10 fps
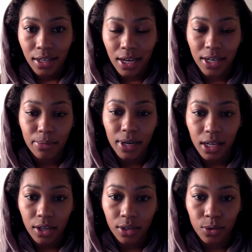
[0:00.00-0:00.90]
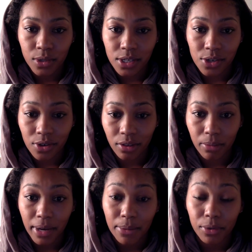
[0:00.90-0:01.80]
Now, anybody who's a student of the
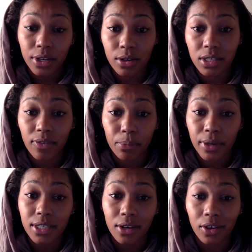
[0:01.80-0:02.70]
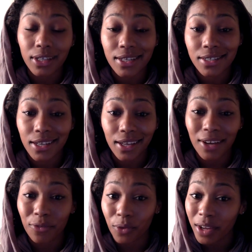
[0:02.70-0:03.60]
Bible knows of a place called a city
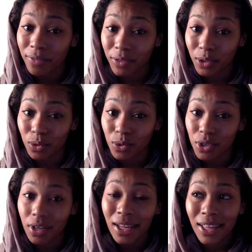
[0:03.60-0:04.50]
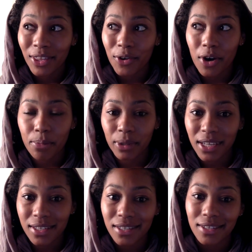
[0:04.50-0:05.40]
of refuge. There are
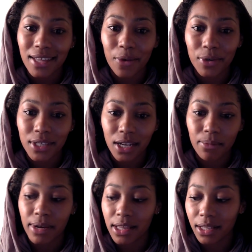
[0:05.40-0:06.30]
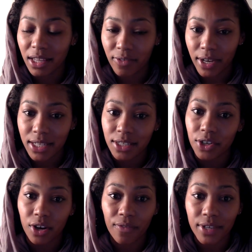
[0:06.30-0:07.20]
places that were set up by the Levites.
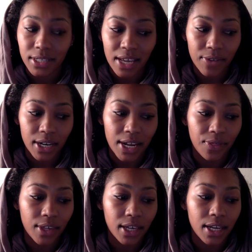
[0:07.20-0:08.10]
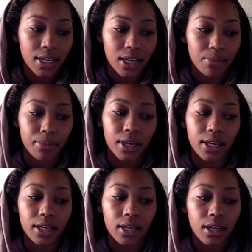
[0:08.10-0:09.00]
Start off as 7, and I think it ended up
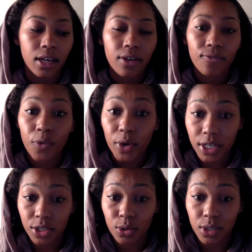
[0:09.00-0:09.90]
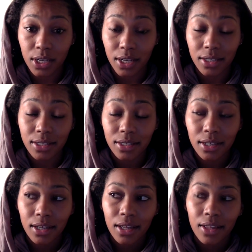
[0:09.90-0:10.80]
being 42 cities
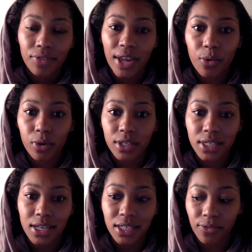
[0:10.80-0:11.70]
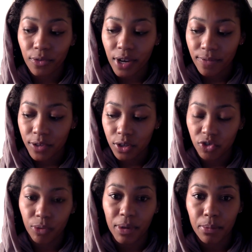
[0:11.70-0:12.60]
that were cities of refuge
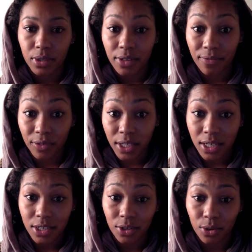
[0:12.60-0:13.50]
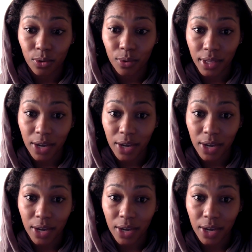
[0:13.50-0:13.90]
for people to flee to when